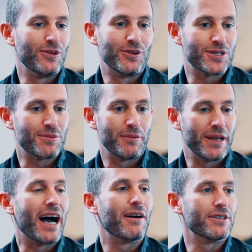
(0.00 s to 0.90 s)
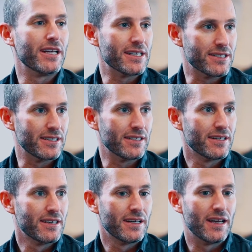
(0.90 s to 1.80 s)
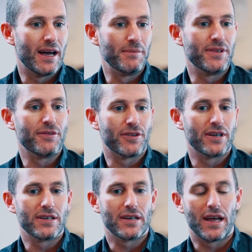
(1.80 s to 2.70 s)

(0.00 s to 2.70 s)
launched probably half a dozen different